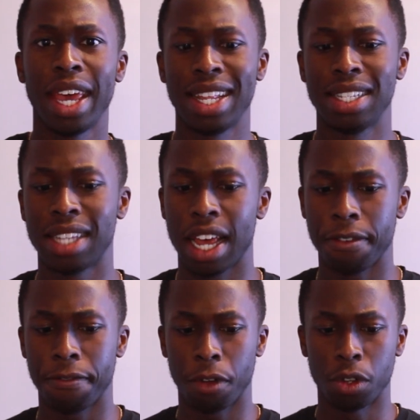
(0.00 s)
in
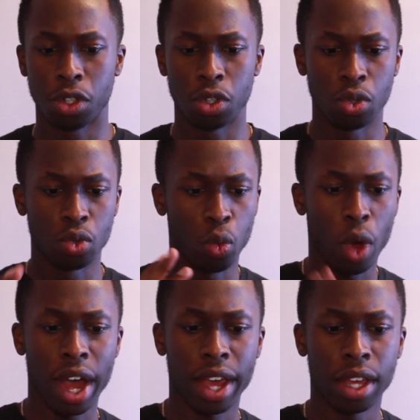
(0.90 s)
depth onto
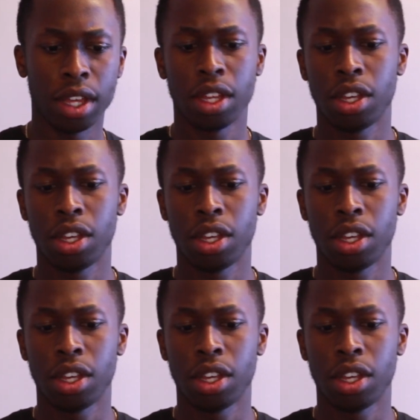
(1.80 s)
why